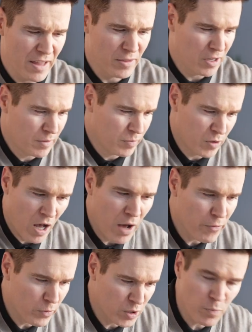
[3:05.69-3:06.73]
The
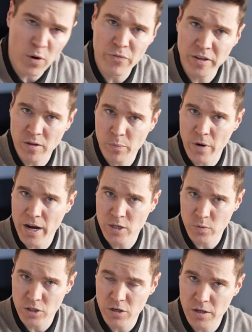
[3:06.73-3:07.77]
offer was perfect, the
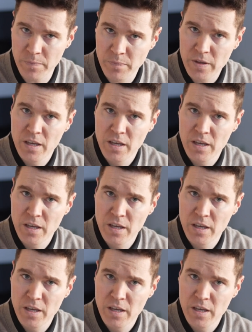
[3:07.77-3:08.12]
price was good,